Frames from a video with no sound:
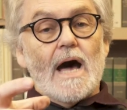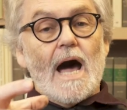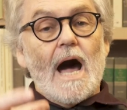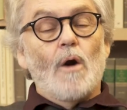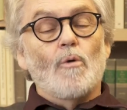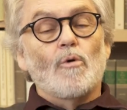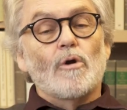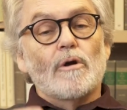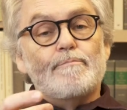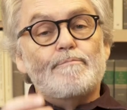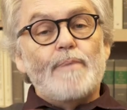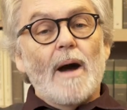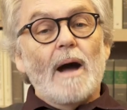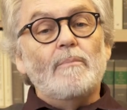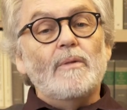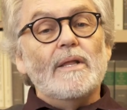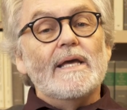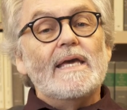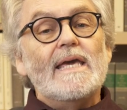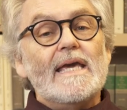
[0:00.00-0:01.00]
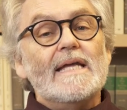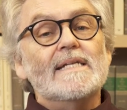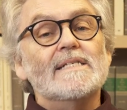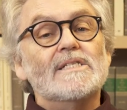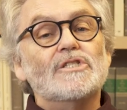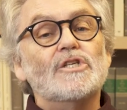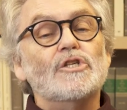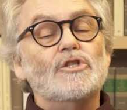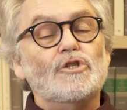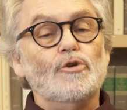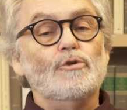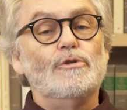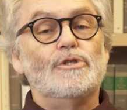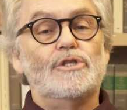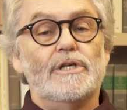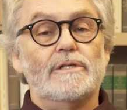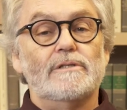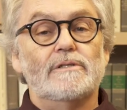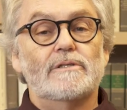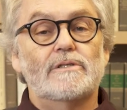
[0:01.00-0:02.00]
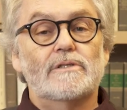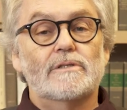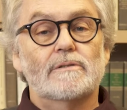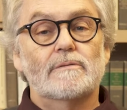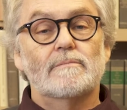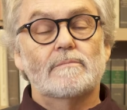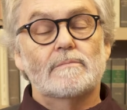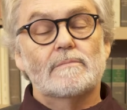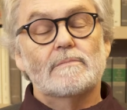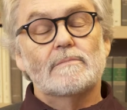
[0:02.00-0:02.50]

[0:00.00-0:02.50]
our public institutions